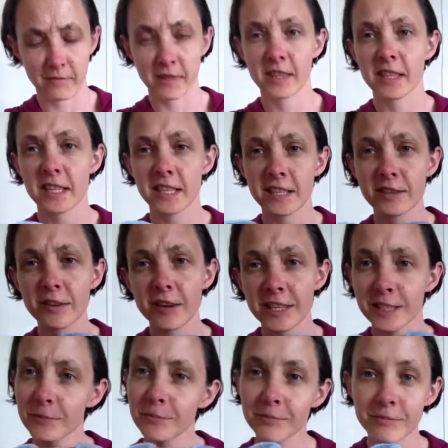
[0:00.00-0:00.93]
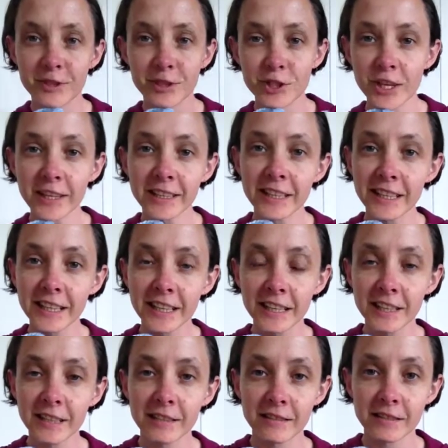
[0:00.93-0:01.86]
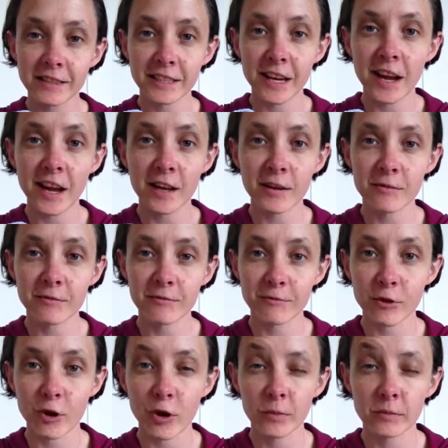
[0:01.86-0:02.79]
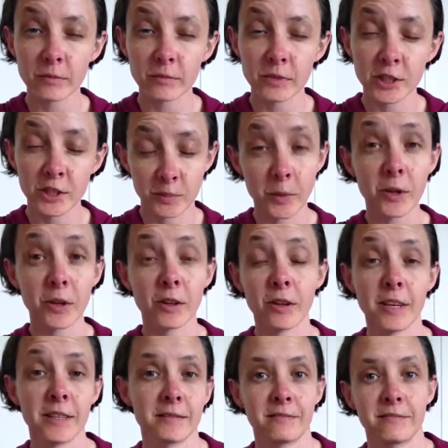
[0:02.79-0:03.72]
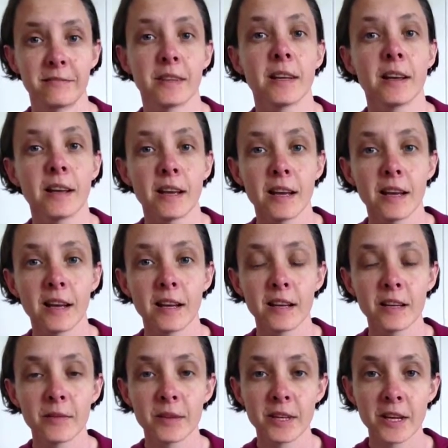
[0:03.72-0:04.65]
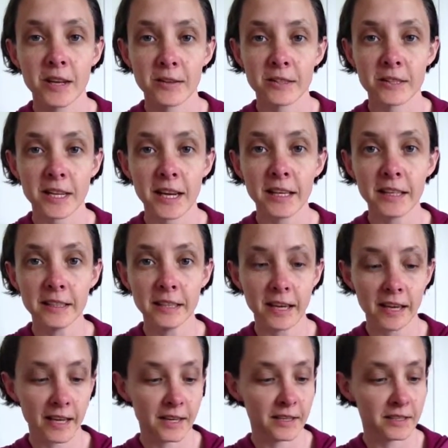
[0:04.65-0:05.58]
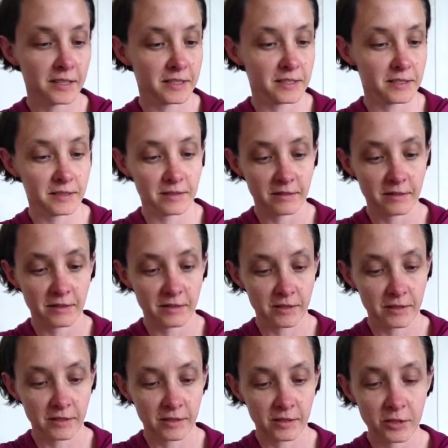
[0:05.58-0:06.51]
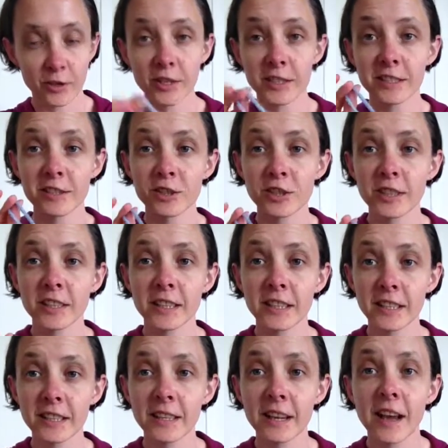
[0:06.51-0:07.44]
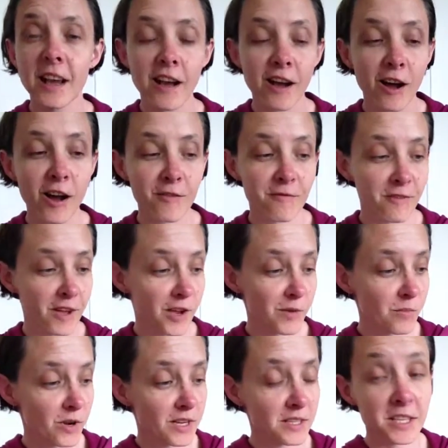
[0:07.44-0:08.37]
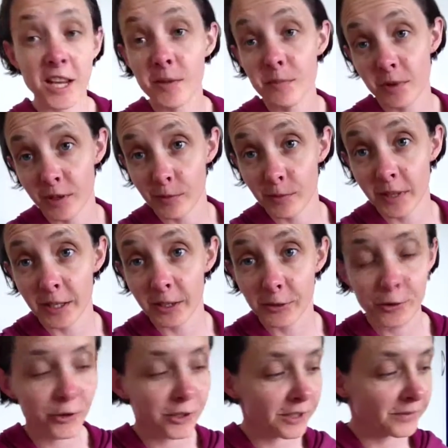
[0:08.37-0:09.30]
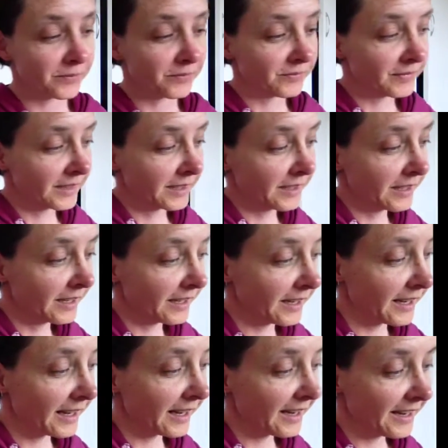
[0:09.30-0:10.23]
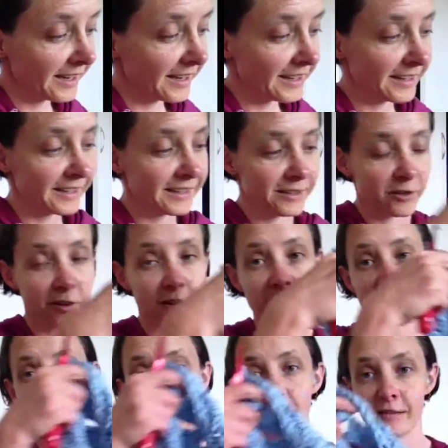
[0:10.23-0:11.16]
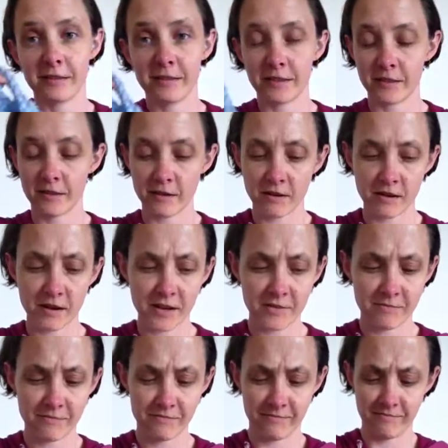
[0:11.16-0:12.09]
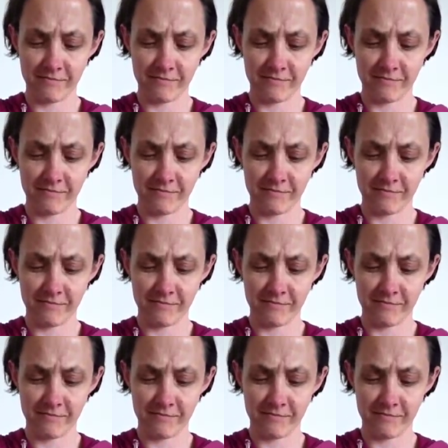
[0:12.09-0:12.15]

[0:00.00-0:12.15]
this nice chunky yarn from Spotlight um, the other day and it's nice and chunky. I found my 10mm hook and I'm